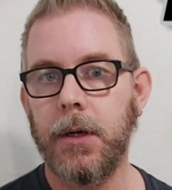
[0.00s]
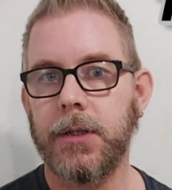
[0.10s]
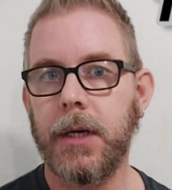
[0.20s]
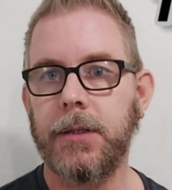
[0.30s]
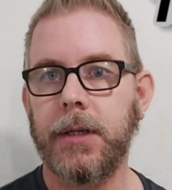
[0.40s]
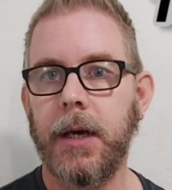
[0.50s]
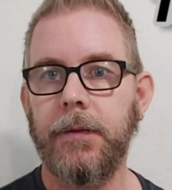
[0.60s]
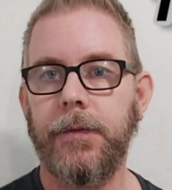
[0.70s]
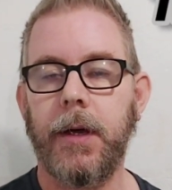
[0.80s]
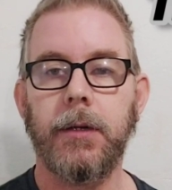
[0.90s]
stay
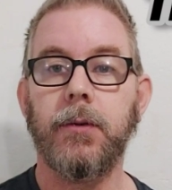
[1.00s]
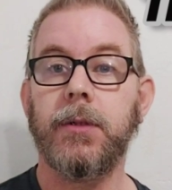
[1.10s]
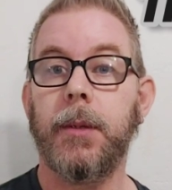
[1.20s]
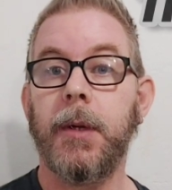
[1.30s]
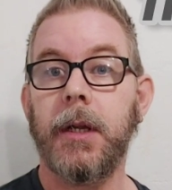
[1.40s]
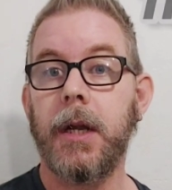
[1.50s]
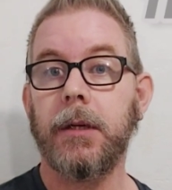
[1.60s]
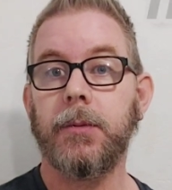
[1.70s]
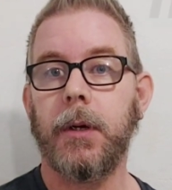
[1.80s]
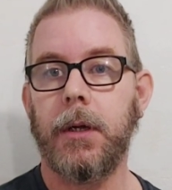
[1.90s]
safe and you'll see me in the
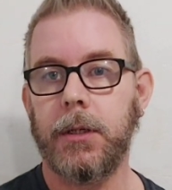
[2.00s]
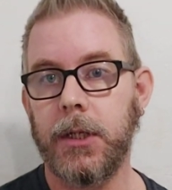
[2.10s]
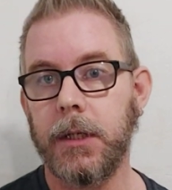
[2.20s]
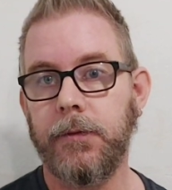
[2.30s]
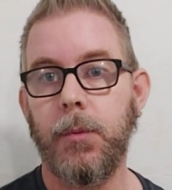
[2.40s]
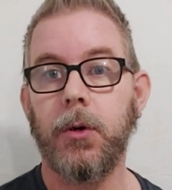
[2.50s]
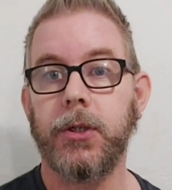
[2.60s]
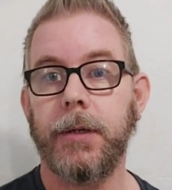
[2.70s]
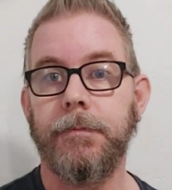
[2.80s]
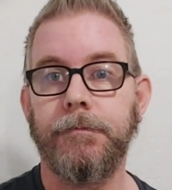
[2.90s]
next one. Cheers for
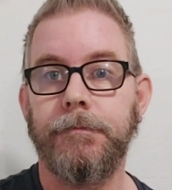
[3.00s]
watching.